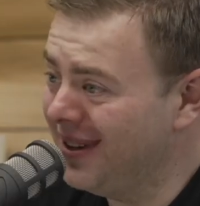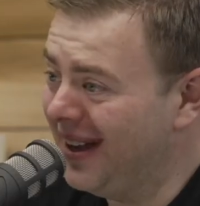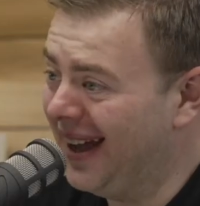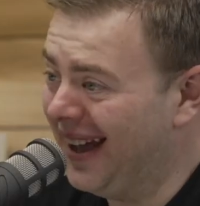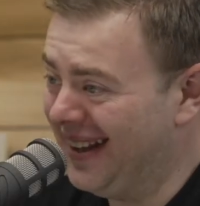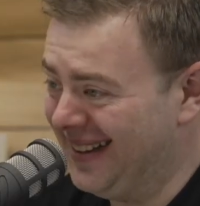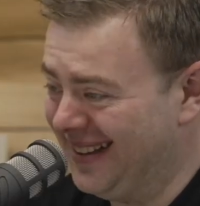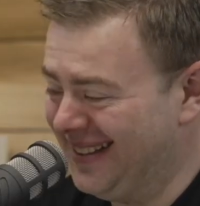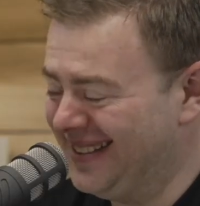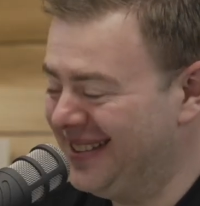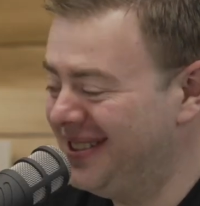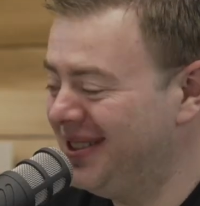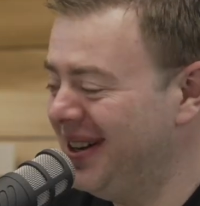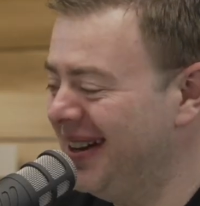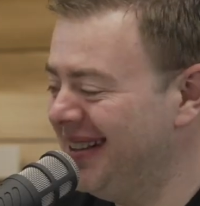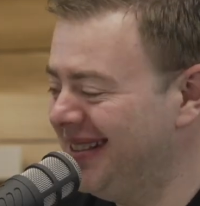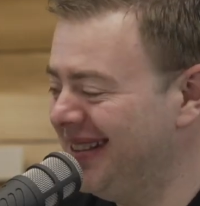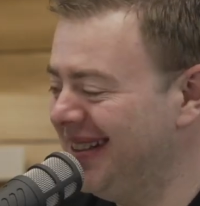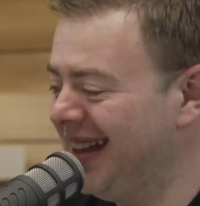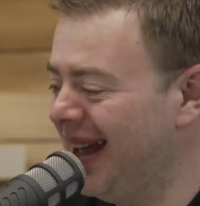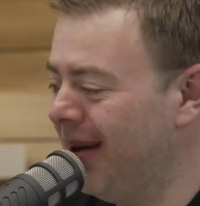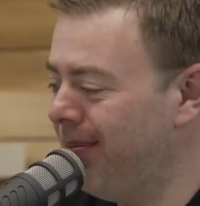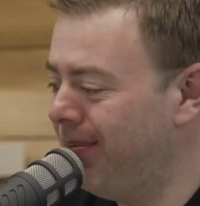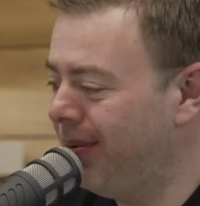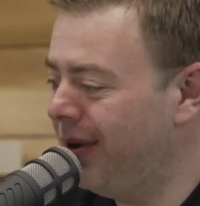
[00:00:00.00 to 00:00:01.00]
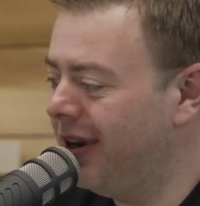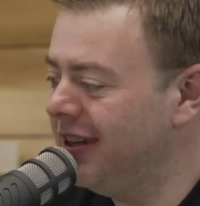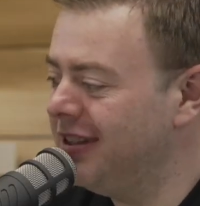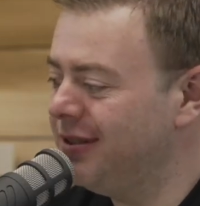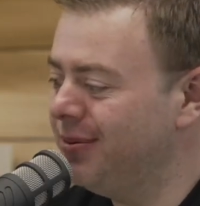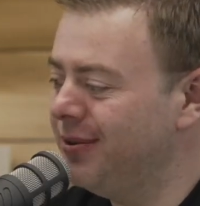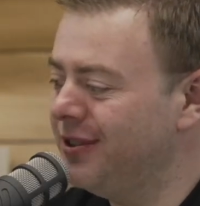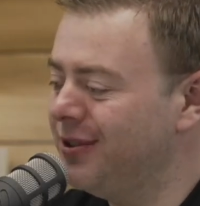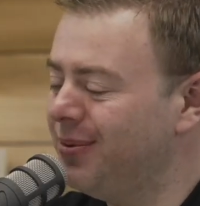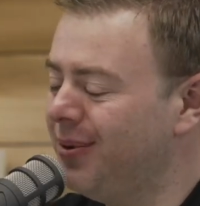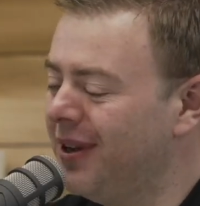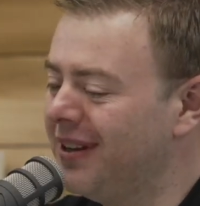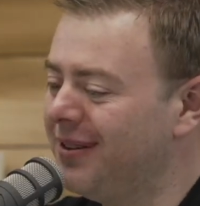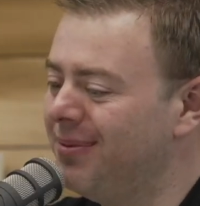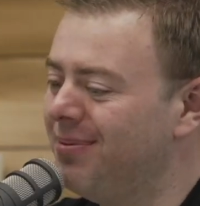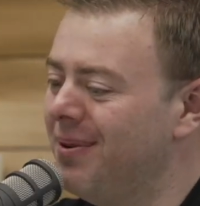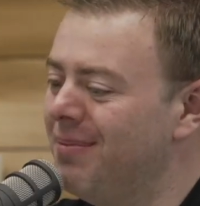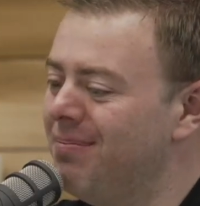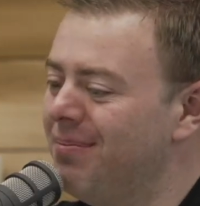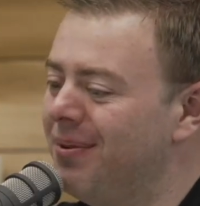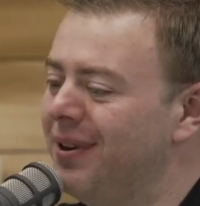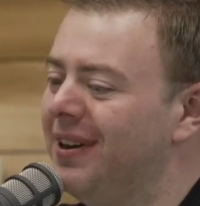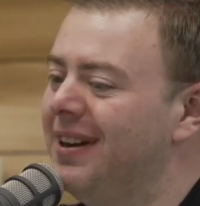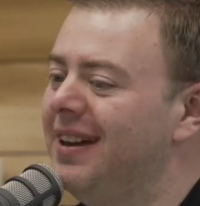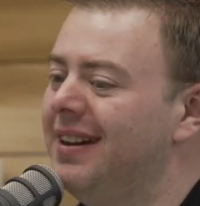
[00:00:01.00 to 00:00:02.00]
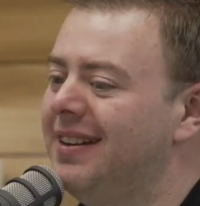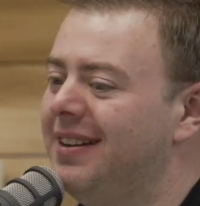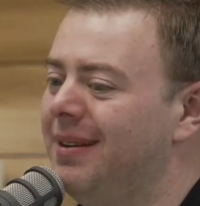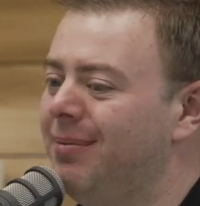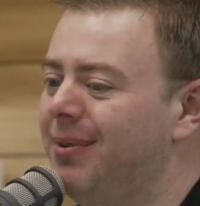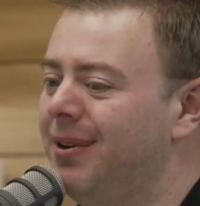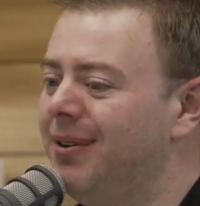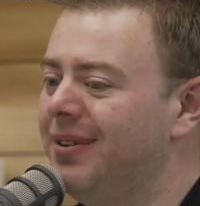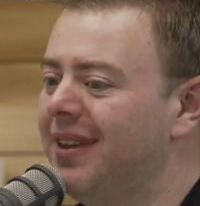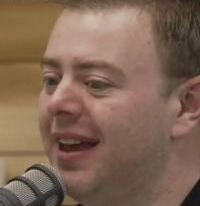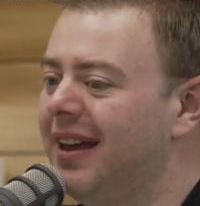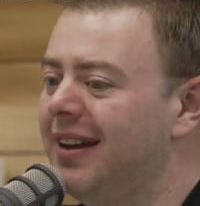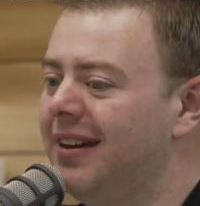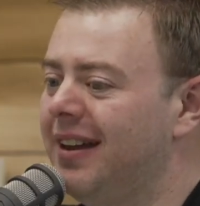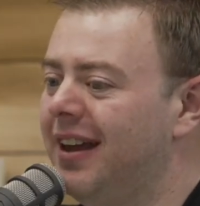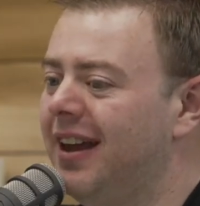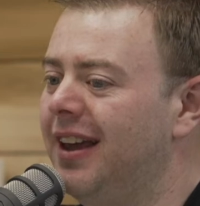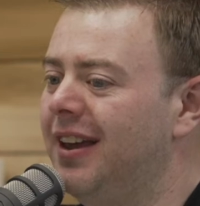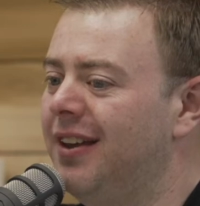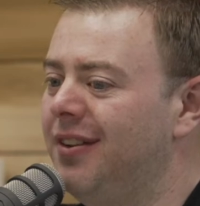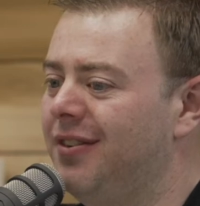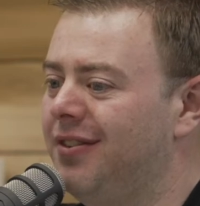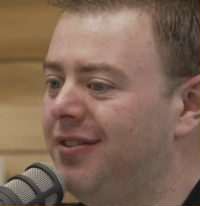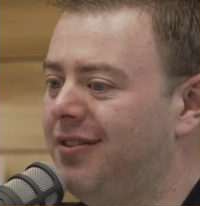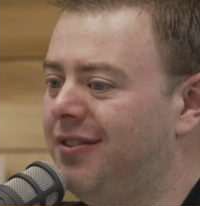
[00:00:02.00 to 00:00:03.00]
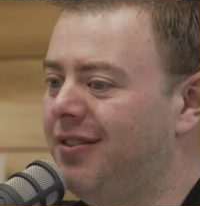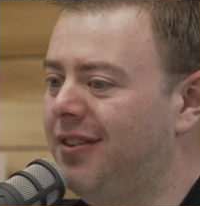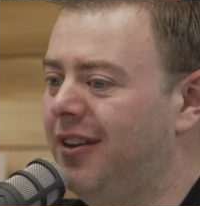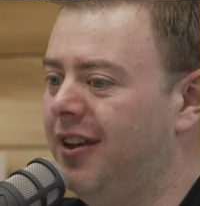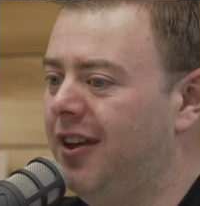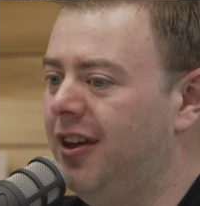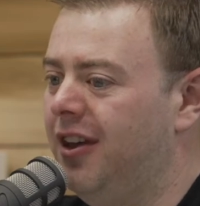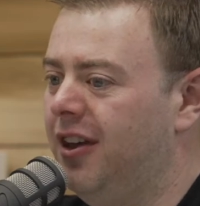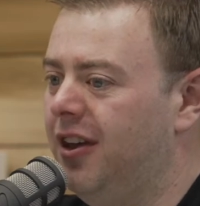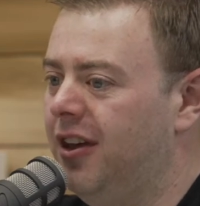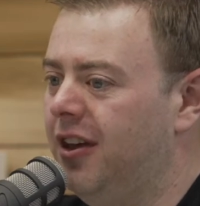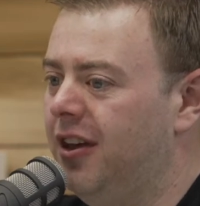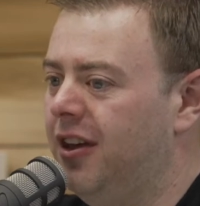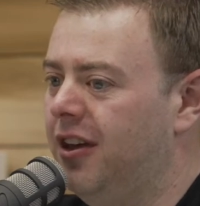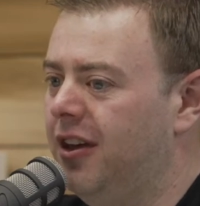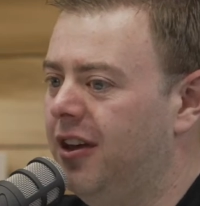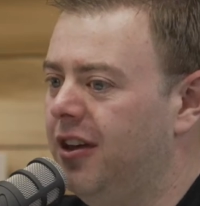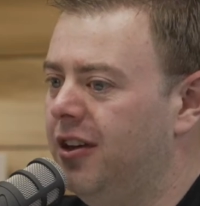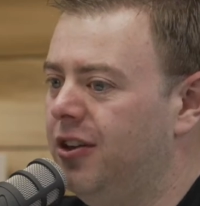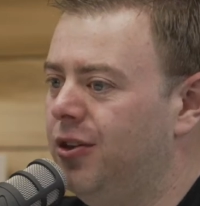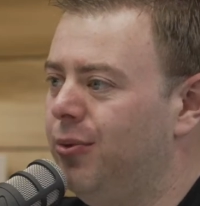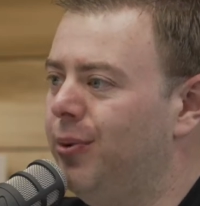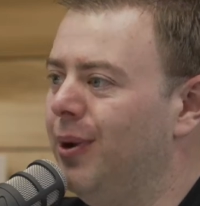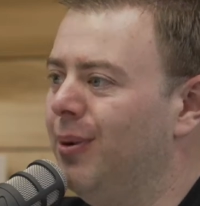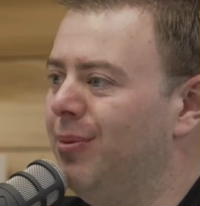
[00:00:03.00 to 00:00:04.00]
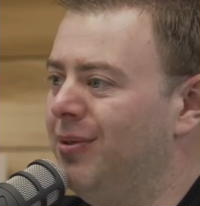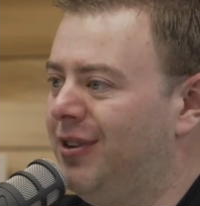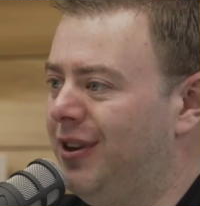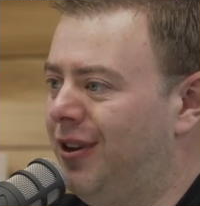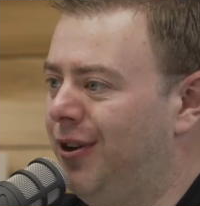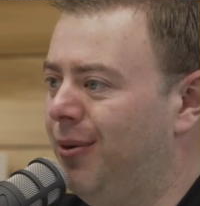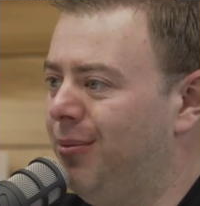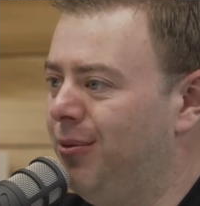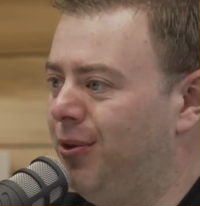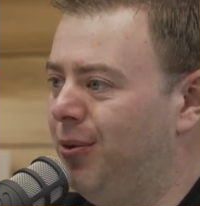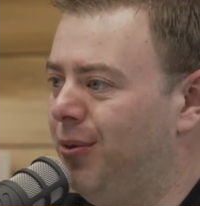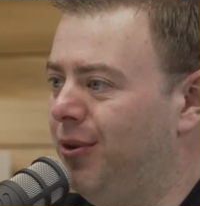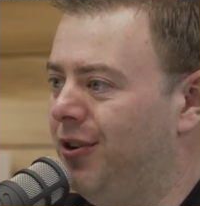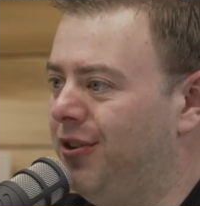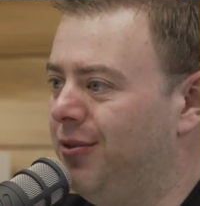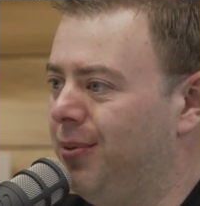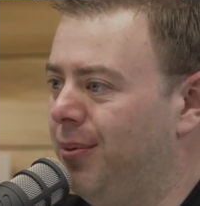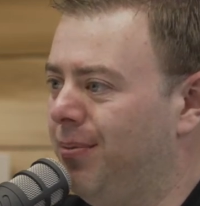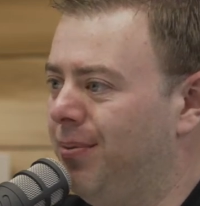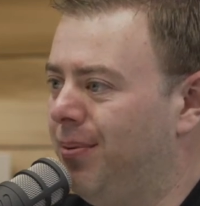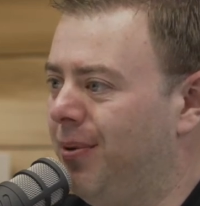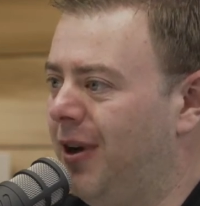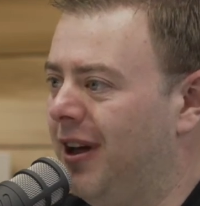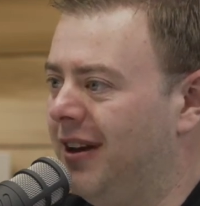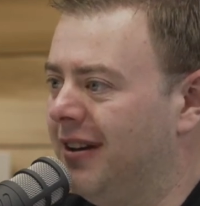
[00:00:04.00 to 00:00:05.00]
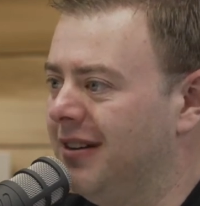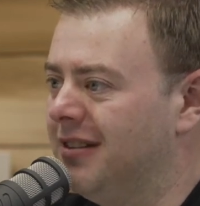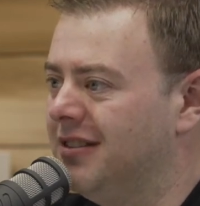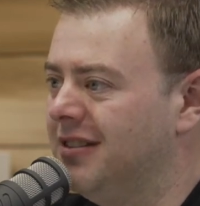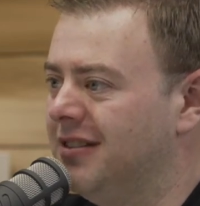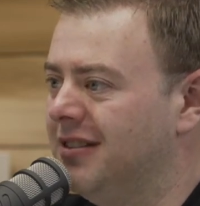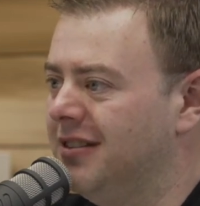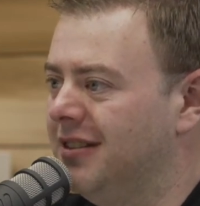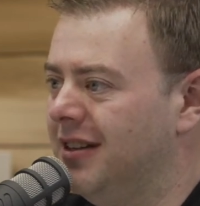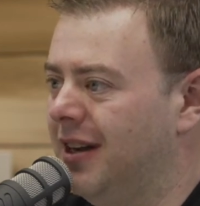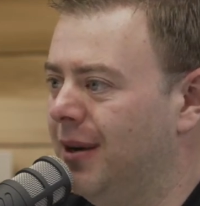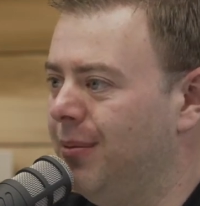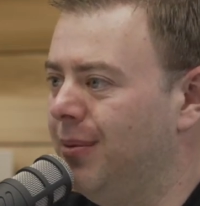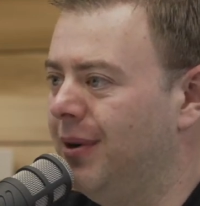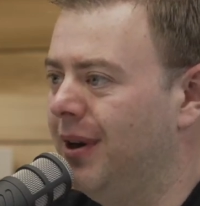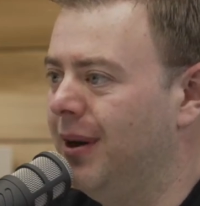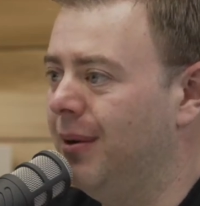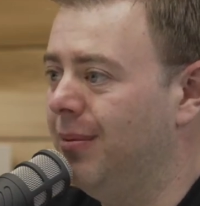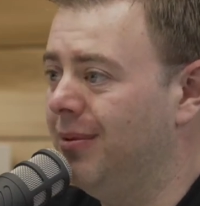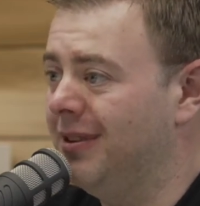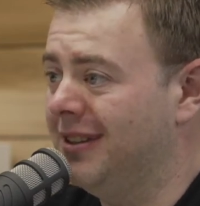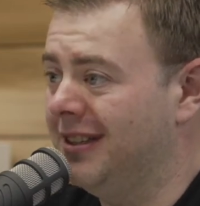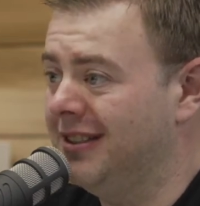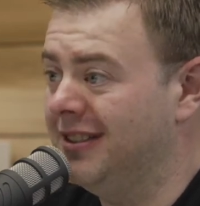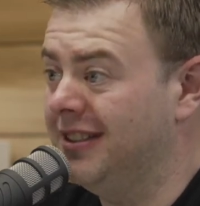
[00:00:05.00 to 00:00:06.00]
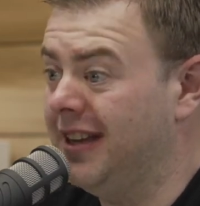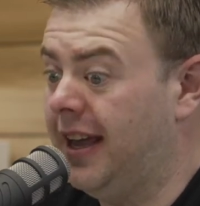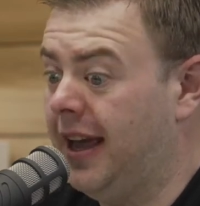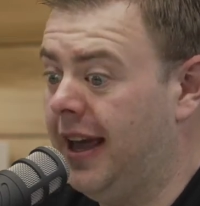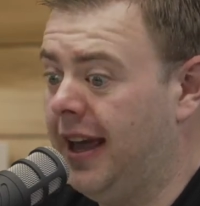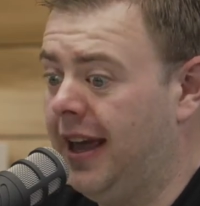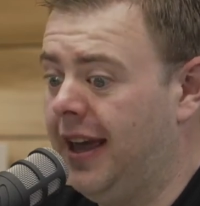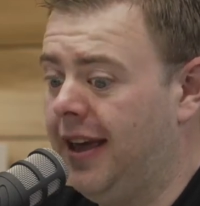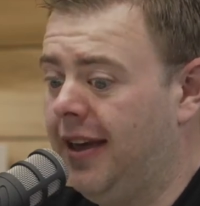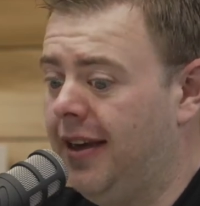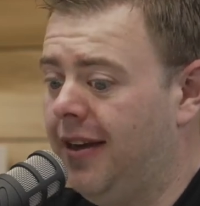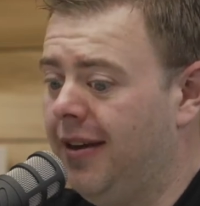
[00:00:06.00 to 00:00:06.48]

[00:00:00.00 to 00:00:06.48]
I just stress that, but I suppose what's been brilliant about that is you were able to come to us with products and we're able to say,